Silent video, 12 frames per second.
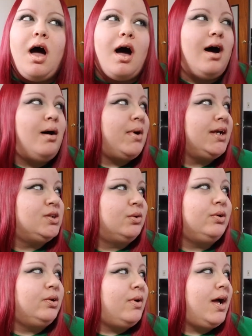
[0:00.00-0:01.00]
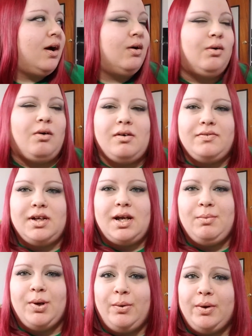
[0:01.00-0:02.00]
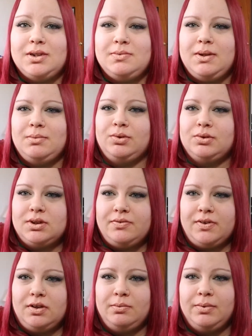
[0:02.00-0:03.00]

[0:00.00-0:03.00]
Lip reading: I don't know how often I'm going to be able to film.